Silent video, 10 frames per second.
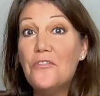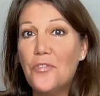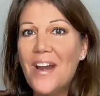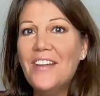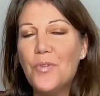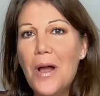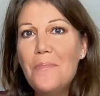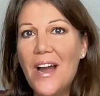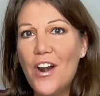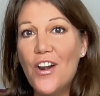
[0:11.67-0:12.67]
Frank
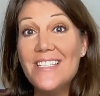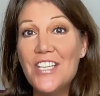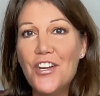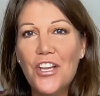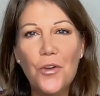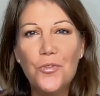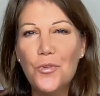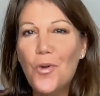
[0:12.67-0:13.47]
Grobmeyer is here to go through